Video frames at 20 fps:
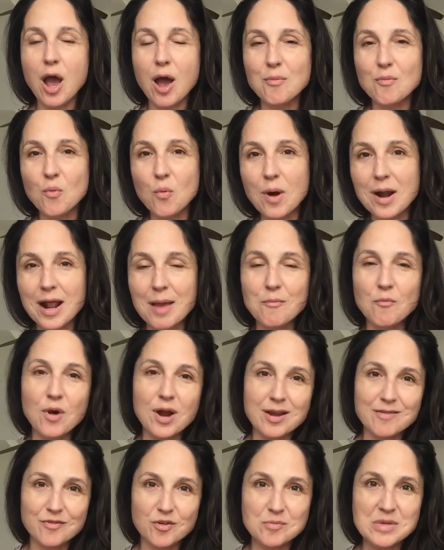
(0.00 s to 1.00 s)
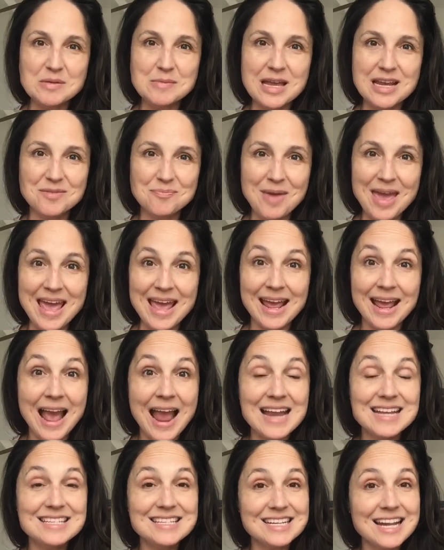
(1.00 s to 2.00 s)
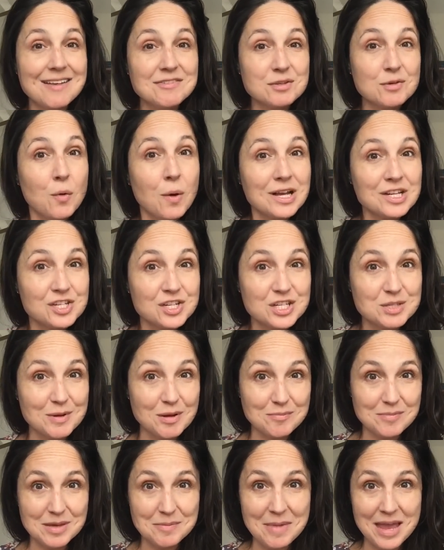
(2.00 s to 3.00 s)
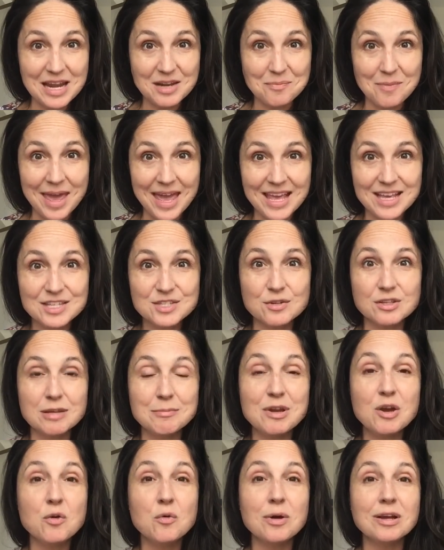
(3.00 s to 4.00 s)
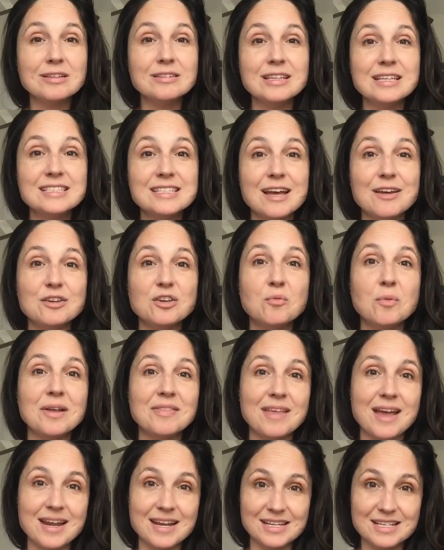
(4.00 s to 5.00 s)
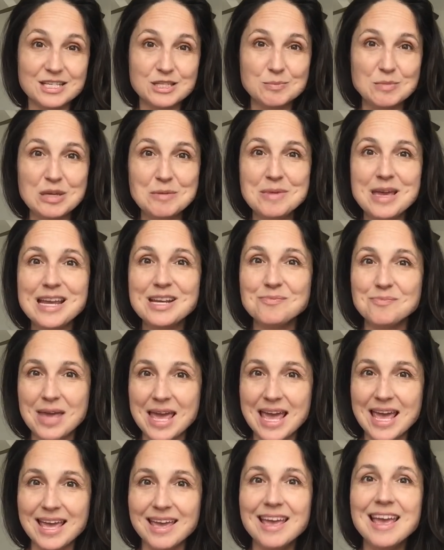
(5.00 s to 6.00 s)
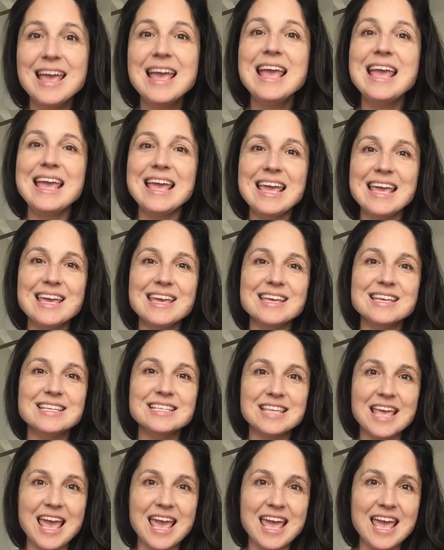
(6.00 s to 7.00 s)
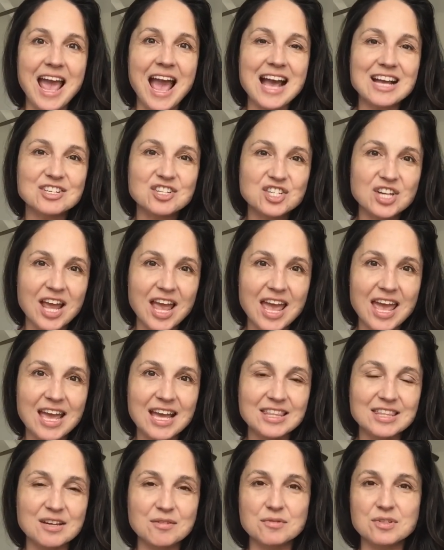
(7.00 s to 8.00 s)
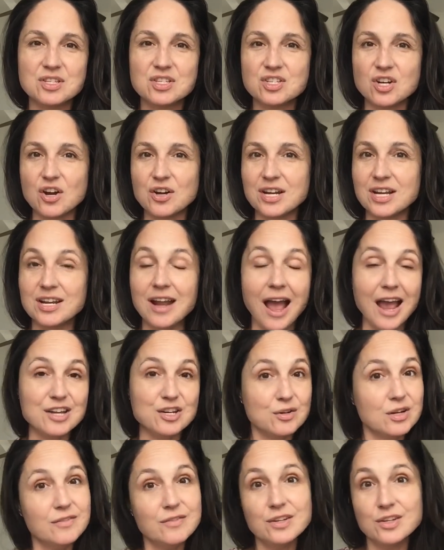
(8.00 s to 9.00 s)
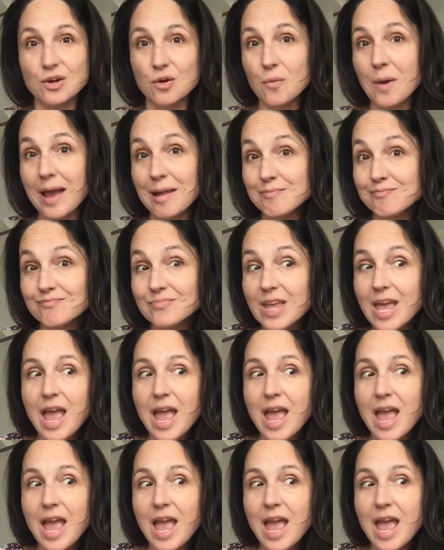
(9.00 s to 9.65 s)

what I'm wearing for Me Made May. I did have some questions about Me Made May, so let me quickly tell you what that is. Me Made May is a hashtag that was started, I don't even know when,